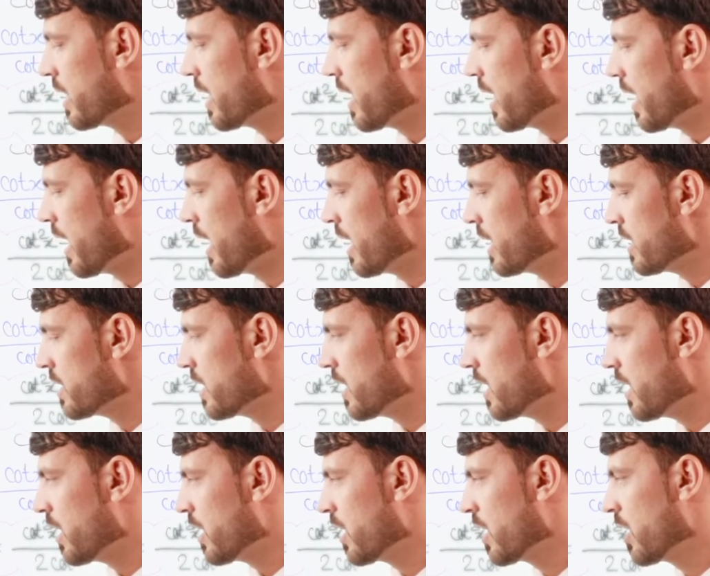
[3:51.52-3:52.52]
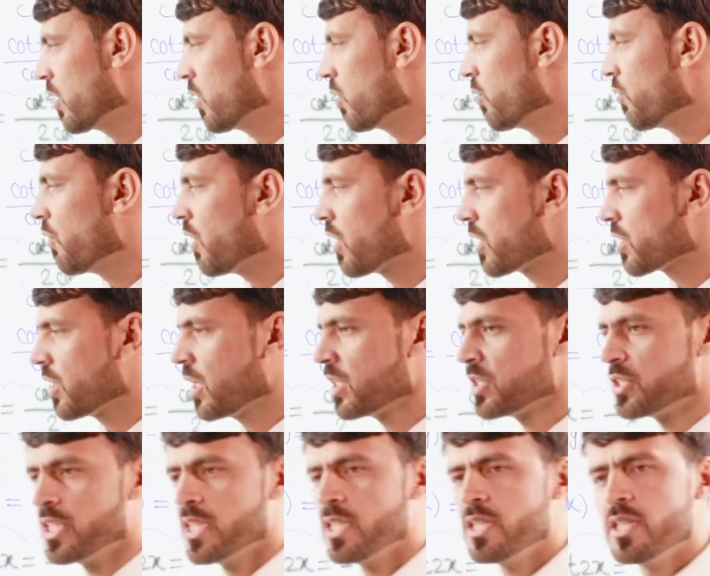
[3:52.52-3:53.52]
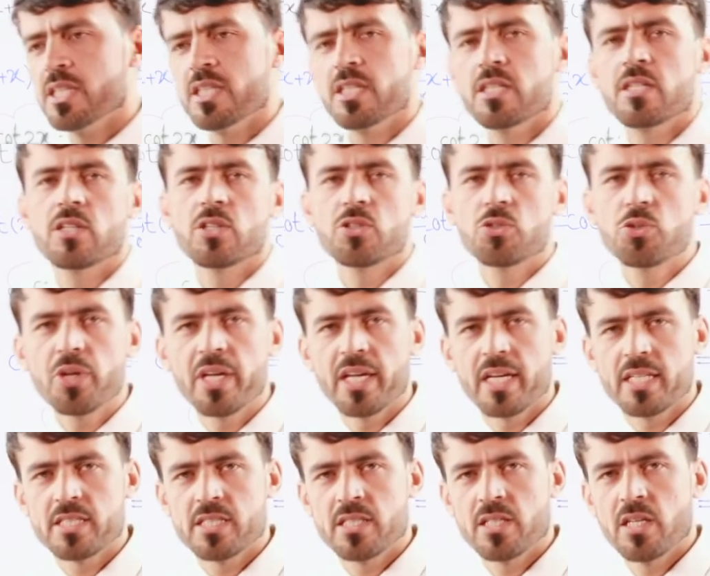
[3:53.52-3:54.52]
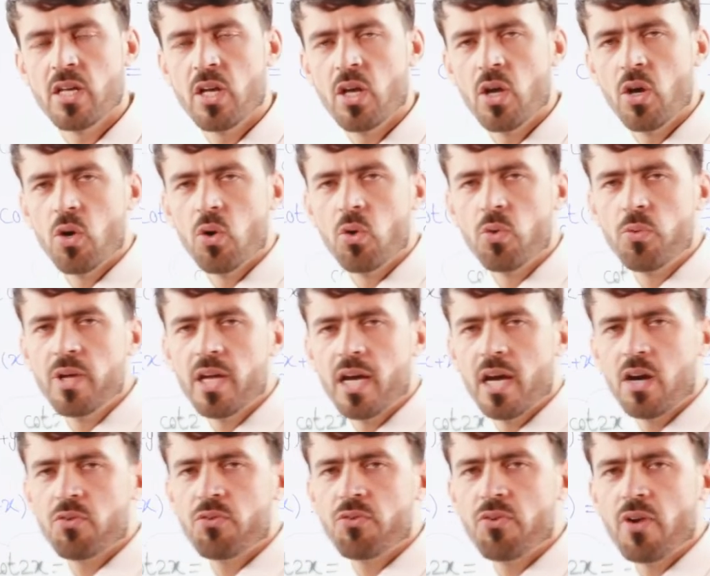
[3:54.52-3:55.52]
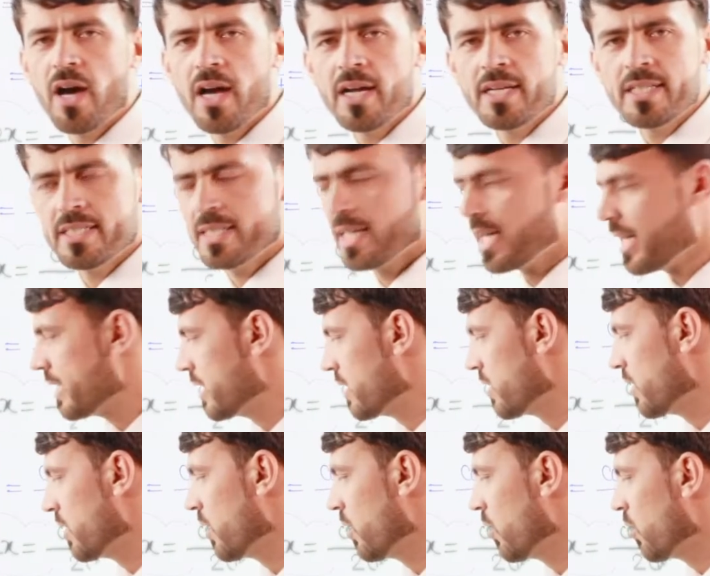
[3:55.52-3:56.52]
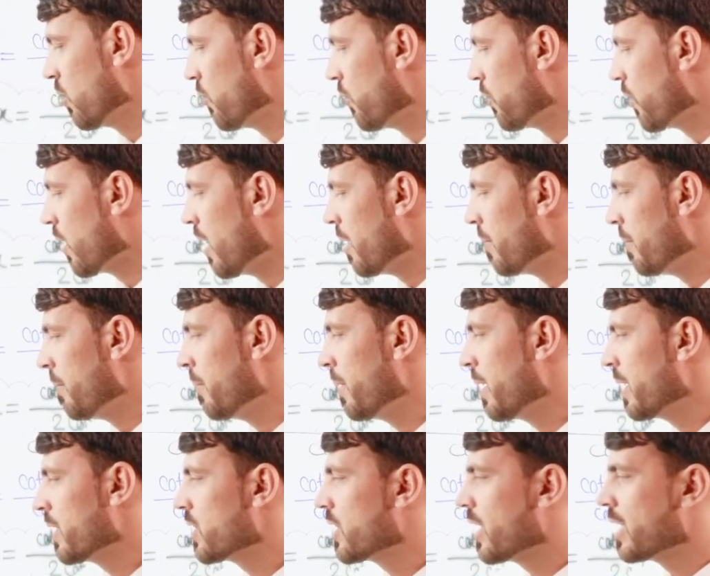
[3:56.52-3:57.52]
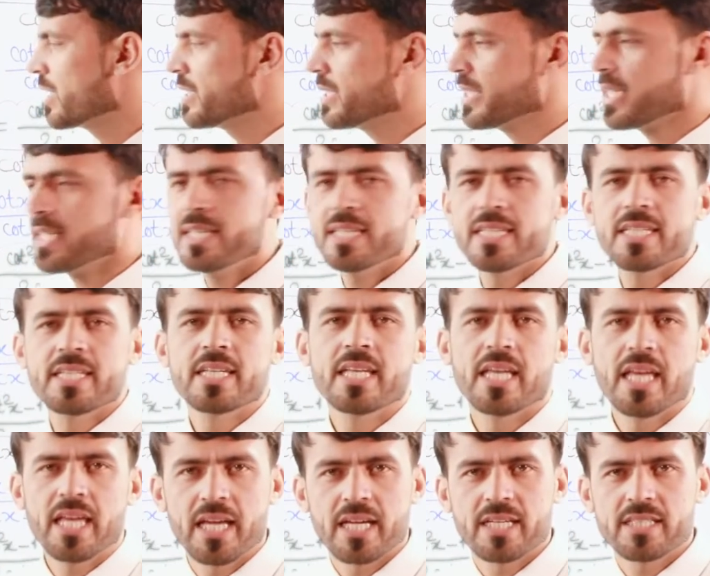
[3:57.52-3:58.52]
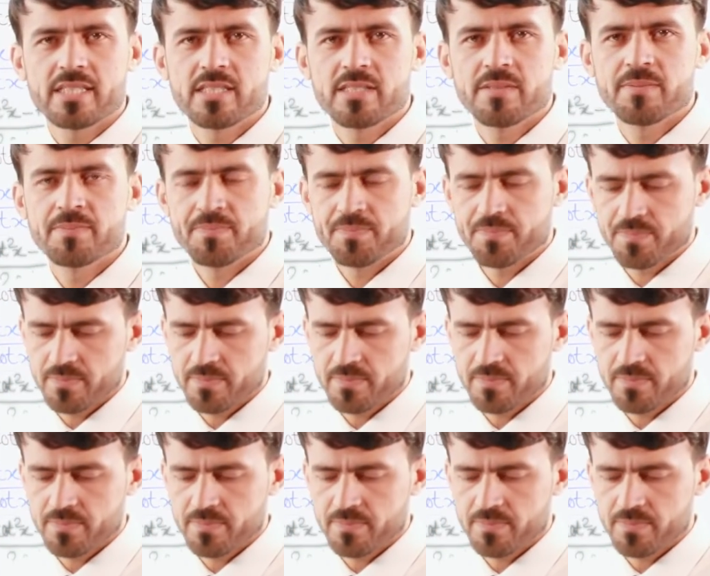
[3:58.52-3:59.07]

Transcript: the answer for tangent 2x. We have found that from tangent x.